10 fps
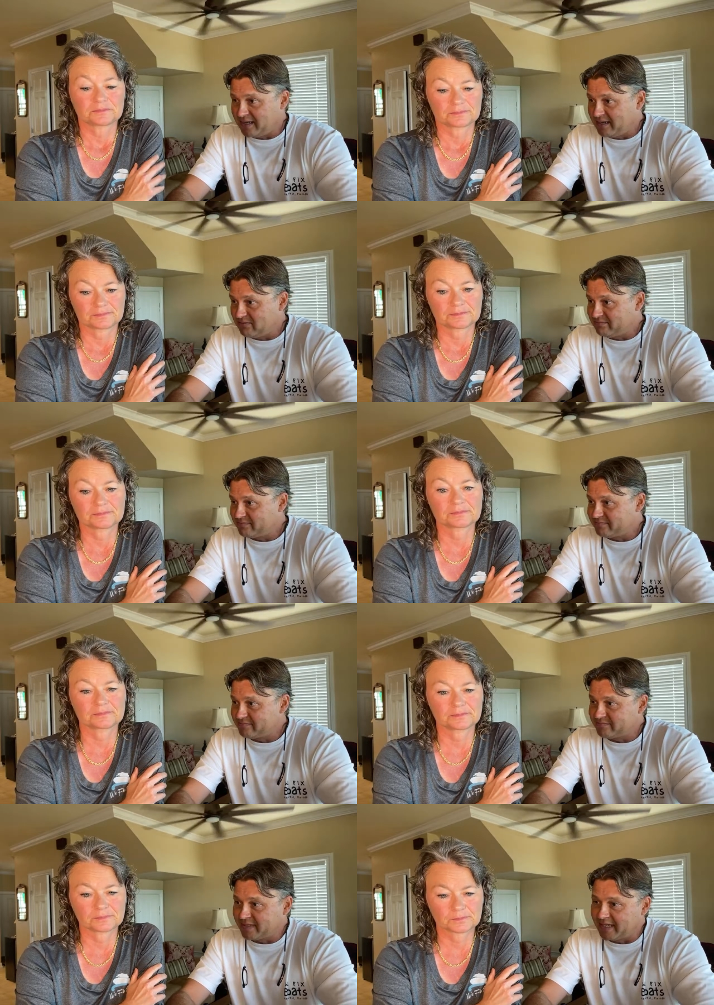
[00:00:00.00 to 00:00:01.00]
Speaker 1: I
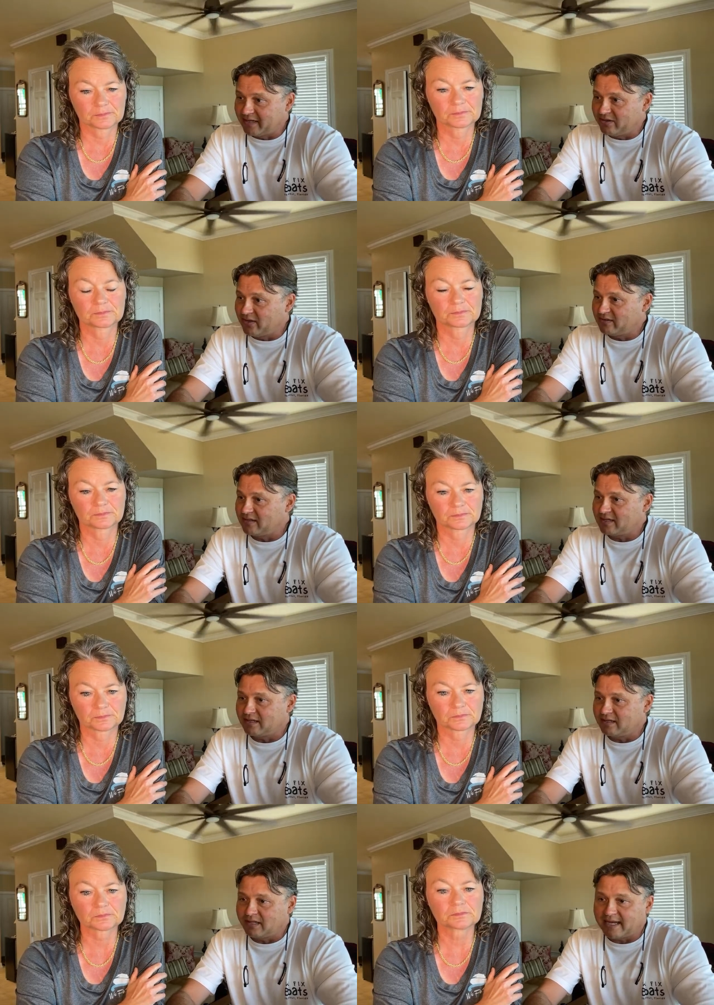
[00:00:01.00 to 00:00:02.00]
don't know, I think
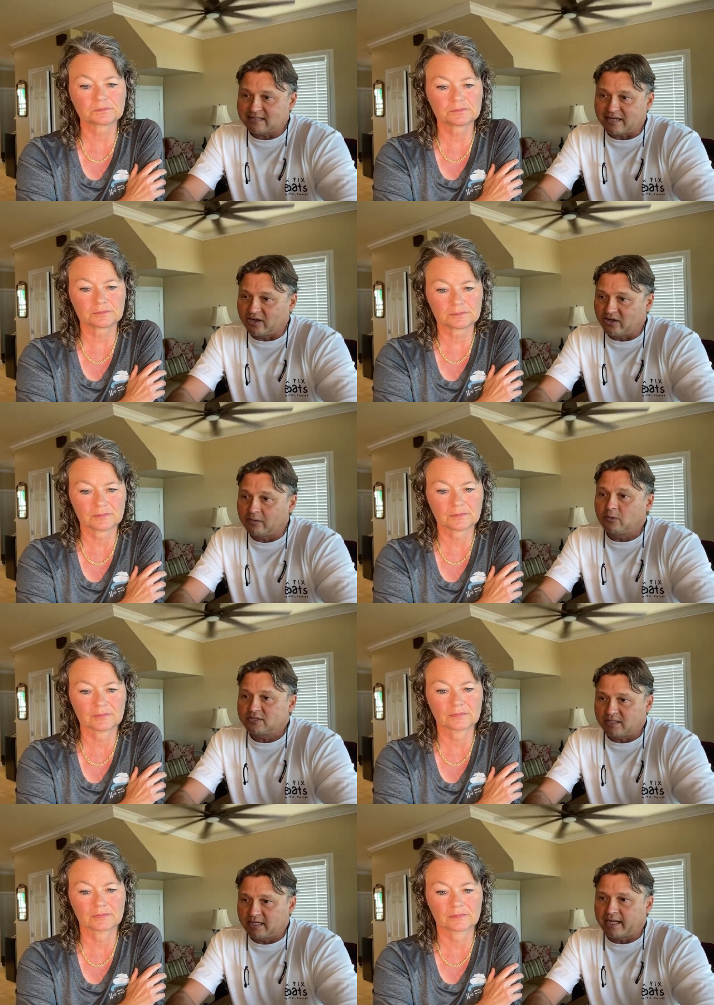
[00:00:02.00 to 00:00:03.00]
the last I heard
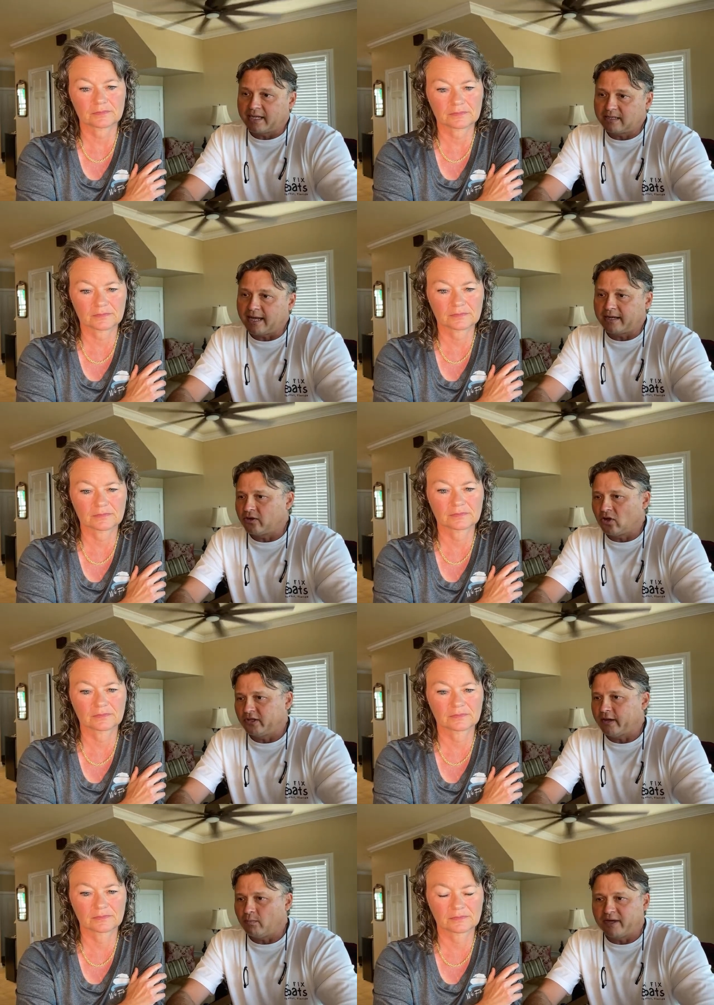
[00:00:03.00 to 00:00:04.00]
was it had gotten hauled
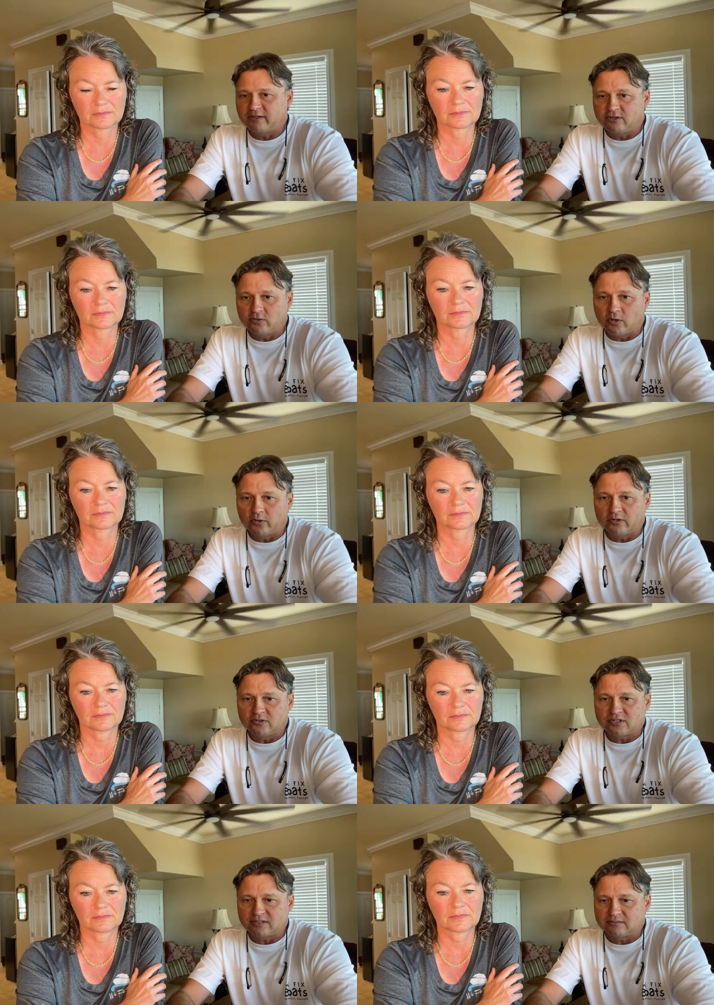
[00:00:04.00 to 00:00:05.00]
out by the new
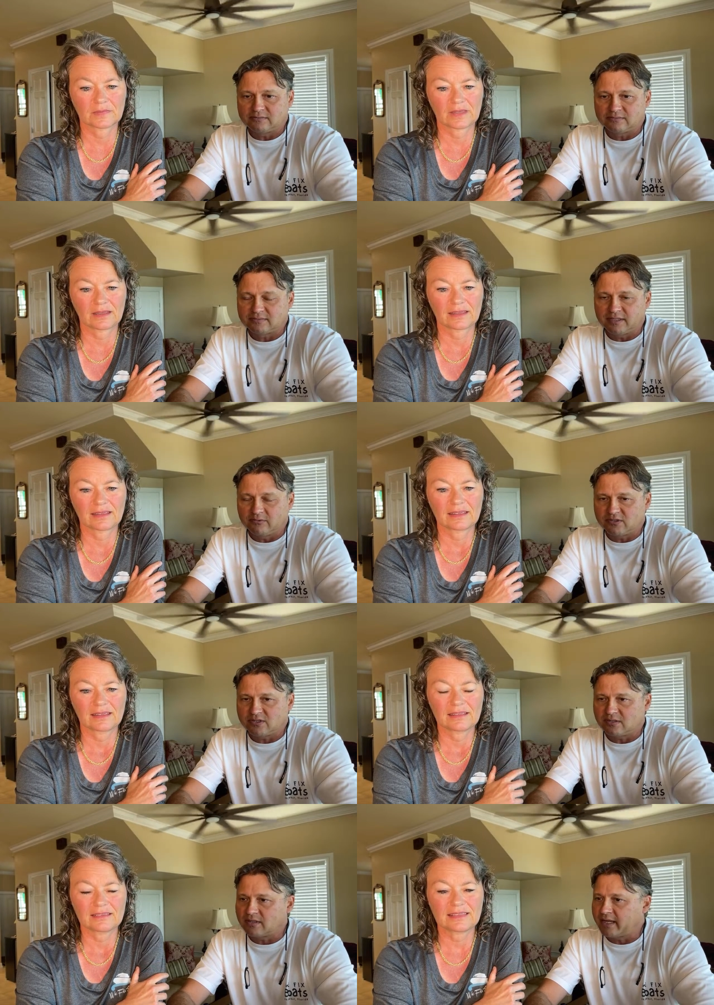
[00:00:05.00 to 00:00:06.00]
owners, and it was...
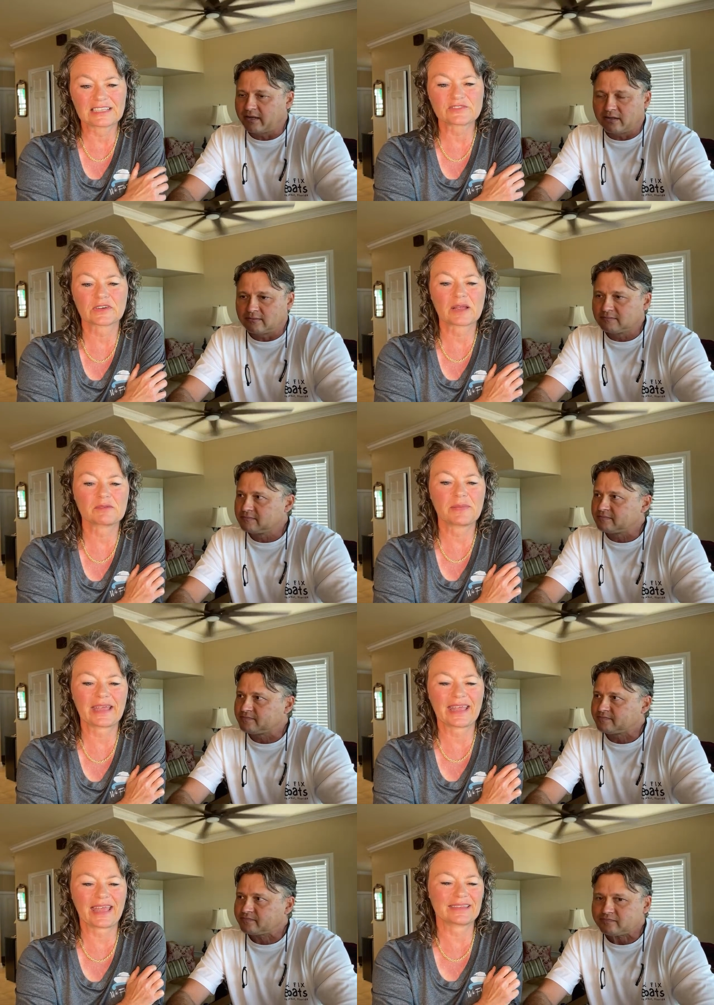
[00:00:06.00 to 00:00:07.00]
Speaker 2: Thanks for coming by,
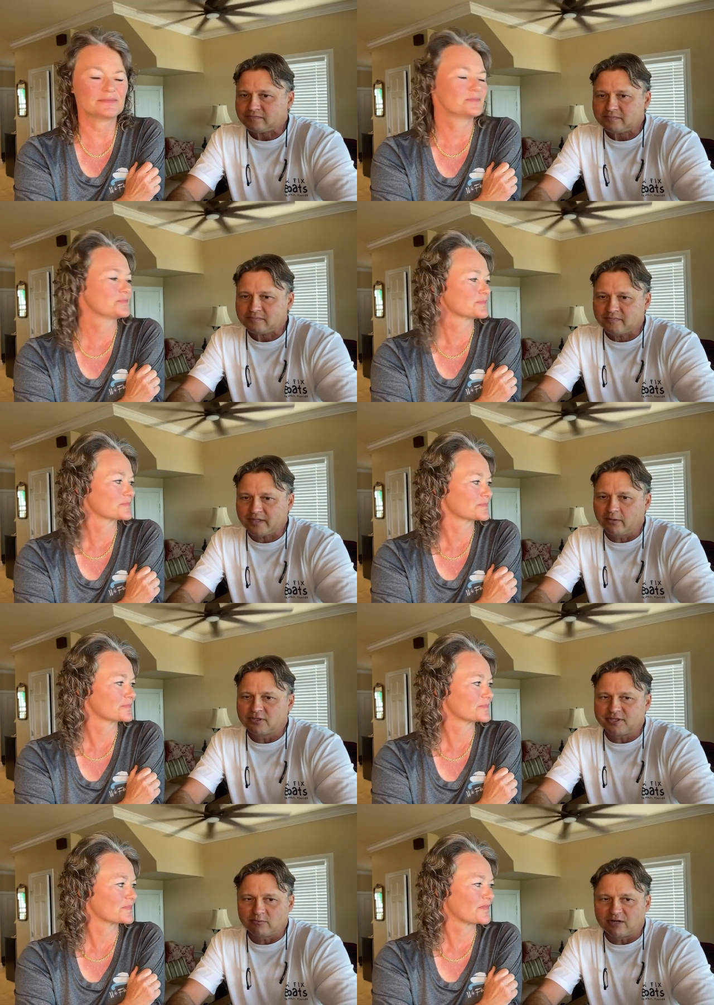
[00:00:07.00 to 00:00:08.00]
Ed.
Speaker 1: It
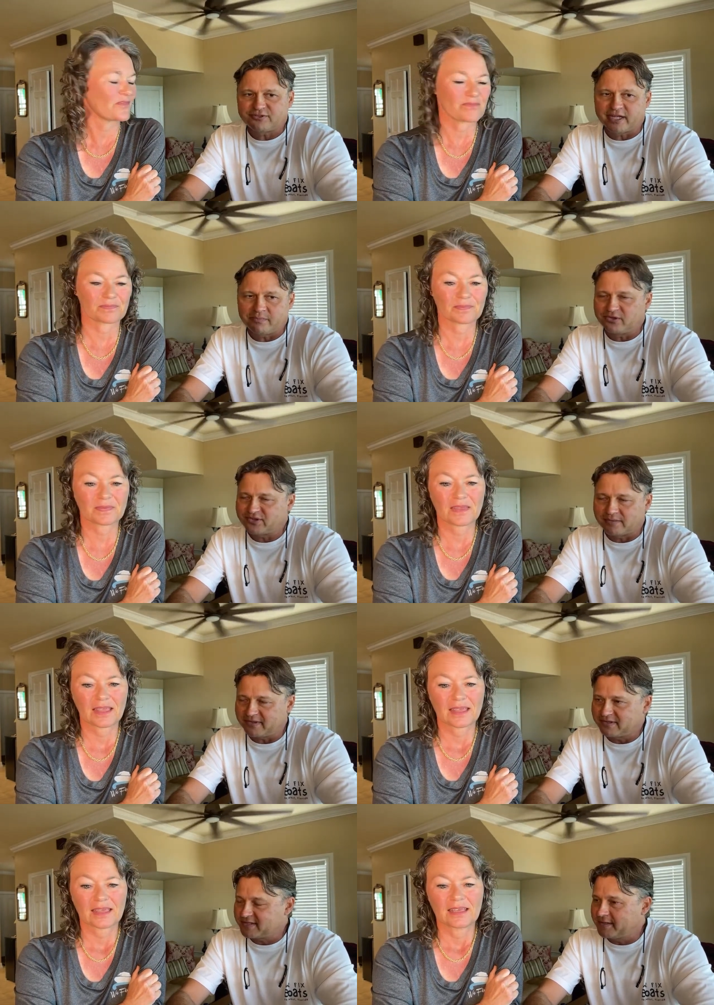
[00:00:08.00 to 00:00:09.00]
was in rough shape or
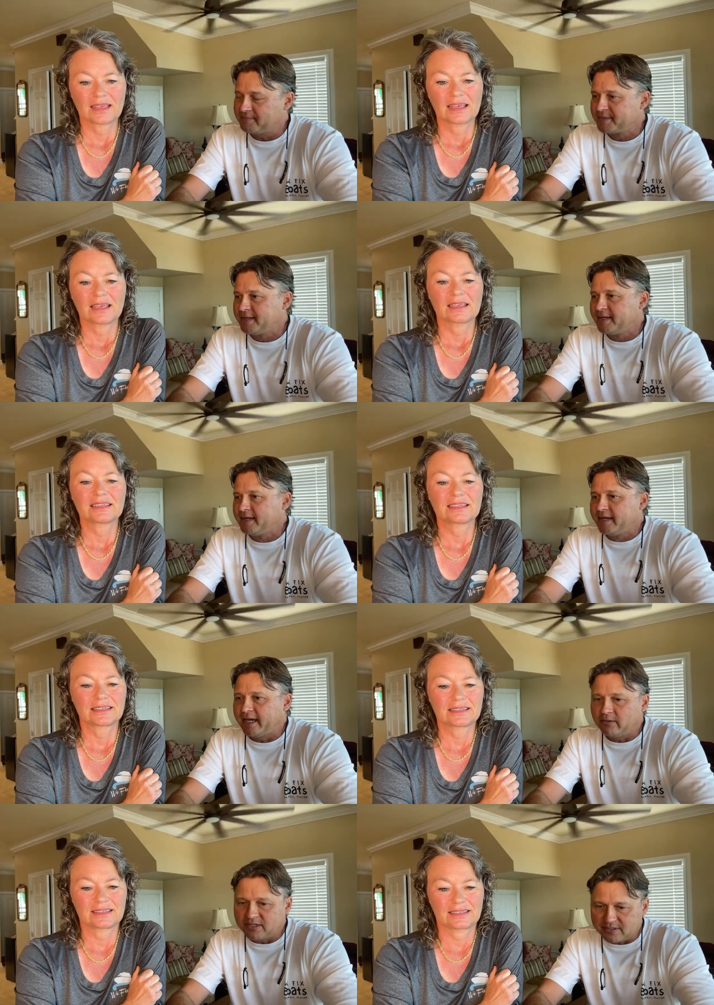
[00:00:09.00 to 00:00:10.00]
something, so...
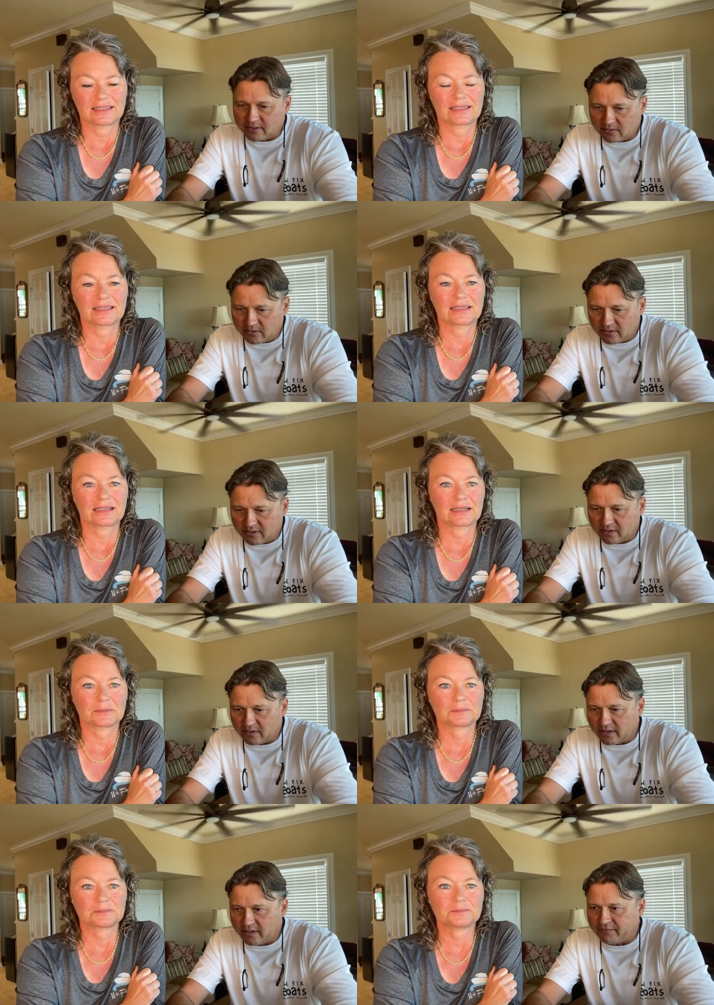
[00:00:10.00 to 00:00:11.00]
Anyways,
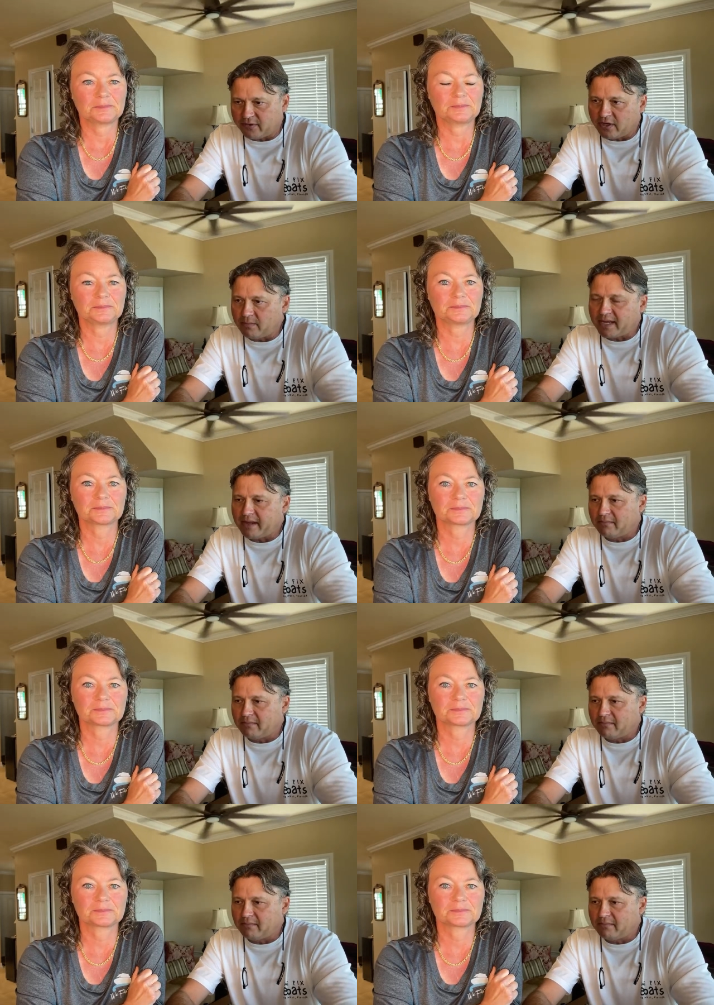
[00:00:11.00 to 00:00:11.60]
if you're going to buy a